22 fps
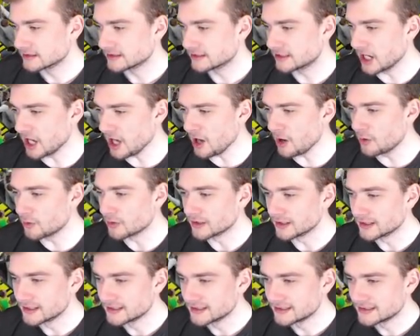Go!
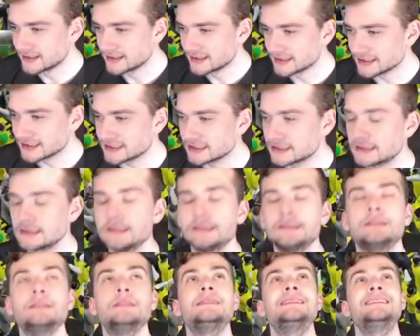
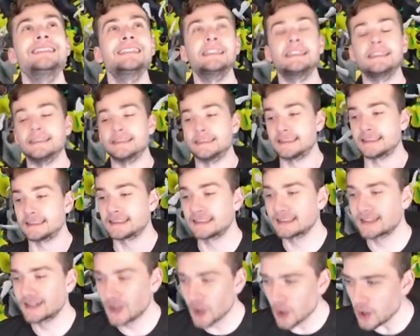
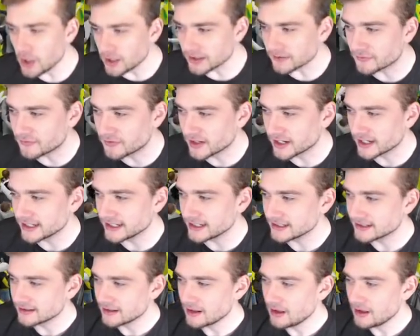Yes! Goalie fight!